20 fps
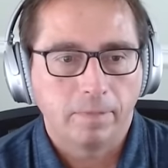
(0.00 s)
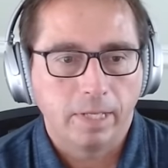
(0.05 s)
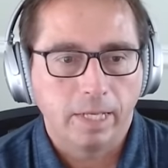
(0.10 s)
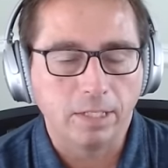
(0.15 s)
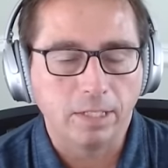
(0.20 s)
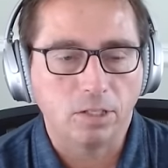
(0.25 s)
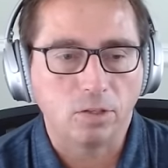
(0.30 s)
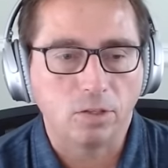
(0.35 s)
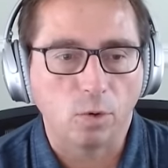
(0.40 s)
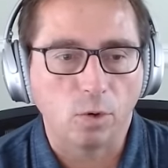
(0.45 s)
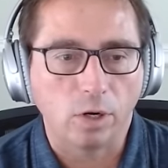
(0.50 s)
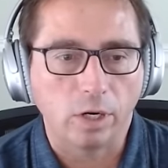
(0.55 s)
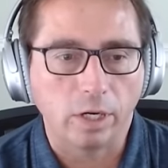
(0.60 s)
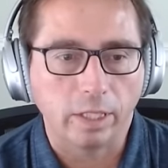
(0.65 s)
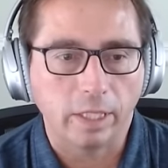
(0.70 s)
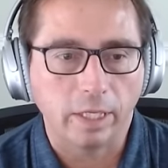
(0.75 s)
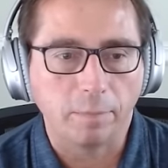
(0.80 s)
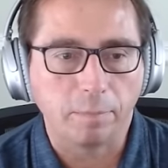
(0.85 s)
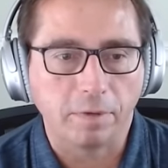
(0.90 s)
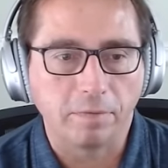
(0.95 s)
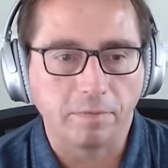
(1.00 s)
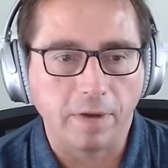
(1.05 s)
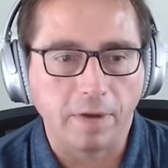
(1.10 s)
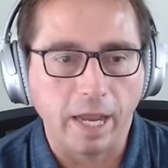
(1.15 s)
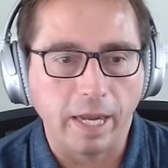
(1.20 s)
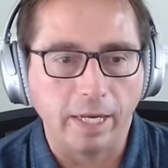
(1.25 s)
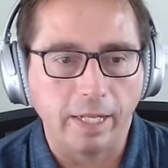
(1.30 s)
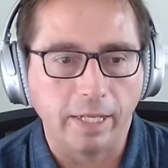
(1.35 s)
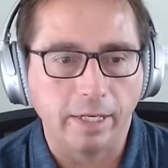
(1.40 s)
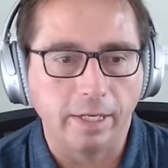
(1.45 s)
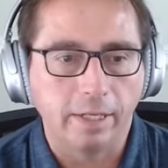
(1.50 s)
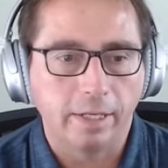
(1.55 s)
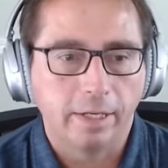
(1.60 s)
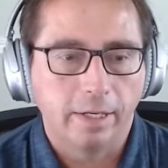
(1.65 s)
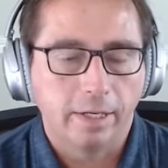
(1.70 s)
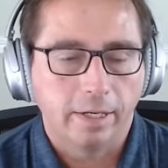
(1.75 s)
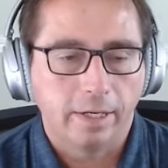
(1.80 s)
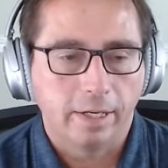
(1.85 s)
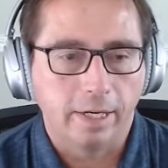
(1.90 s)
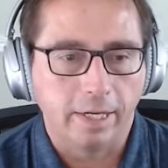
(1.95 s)
historically provided
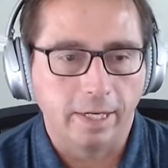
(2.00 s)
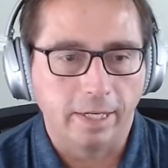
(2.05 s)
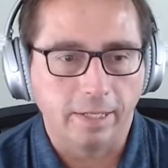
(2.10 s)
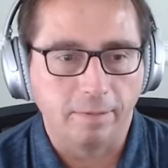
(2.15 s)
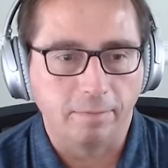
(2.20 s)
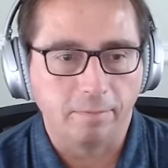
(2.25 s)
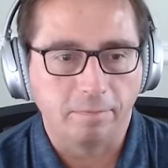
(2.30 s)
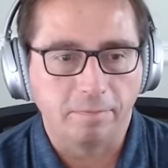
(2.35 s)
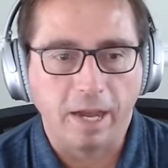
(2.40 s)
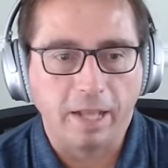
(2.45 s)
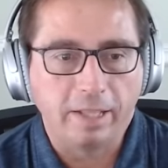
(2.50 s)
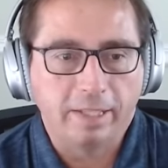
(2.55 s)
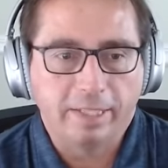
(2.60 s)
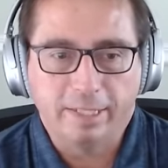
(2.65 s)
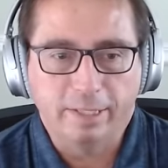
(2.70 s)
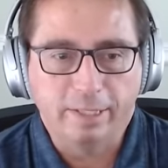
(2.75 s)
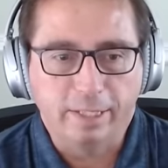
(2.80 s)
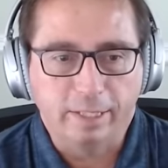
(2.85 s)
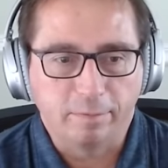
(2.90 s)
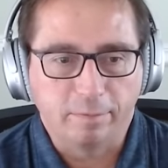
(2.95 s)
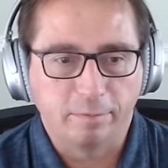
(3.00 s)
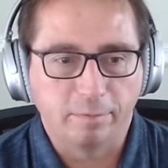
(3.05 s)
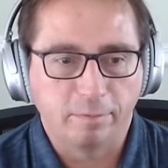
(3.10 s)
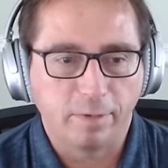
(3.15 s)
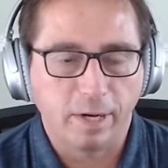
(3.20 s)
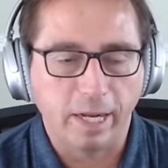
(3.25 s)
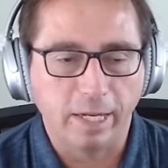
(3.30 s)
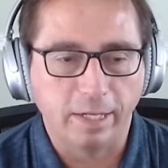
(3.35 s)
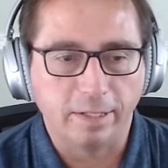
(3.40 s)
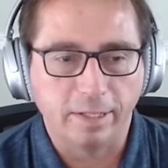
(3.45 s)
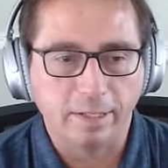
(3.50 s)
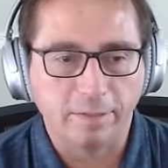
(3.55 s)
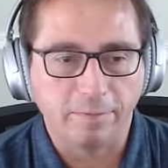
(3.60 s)
um, volatility, right?